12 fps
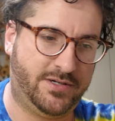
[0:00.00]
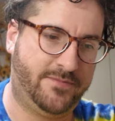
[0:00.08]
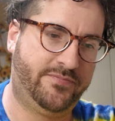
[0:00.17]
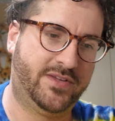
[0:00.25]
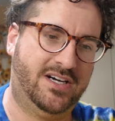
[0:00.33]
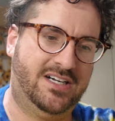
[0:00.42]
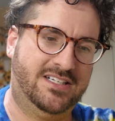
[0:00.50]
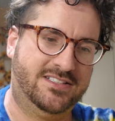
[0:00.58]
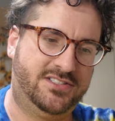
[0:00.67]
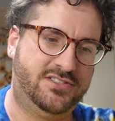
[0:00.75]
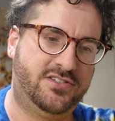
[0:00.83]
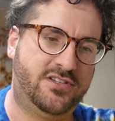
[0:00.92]
but
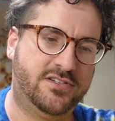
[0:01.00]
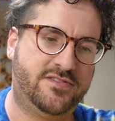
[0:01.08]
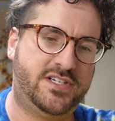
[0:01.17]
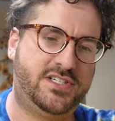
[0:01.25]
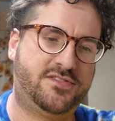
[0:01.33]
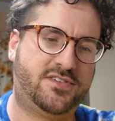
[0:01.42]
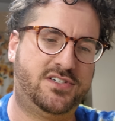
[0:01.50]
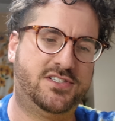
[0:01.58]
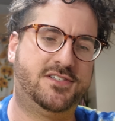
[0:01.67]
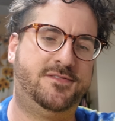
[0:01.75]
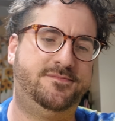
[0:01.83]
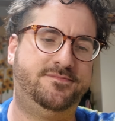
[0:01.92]
just do those veggies
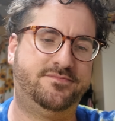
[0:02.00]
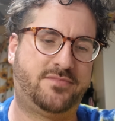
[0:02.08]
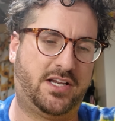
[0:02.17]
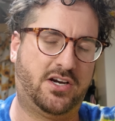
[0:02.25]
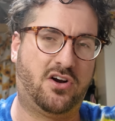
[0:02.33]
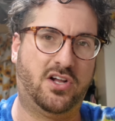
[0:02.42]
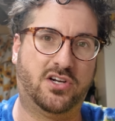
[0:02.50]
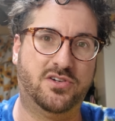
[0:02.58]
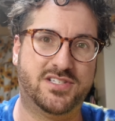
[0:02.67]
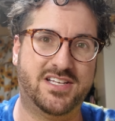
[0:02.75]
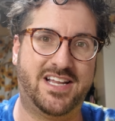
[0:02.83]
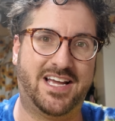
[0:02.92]
first, then garlic
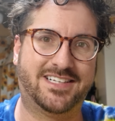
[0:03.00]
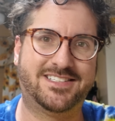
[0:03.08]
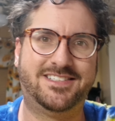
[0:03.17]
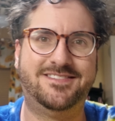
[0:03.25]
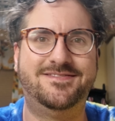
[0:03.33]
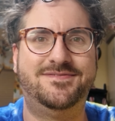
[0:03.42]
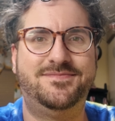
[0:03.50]
goes in next.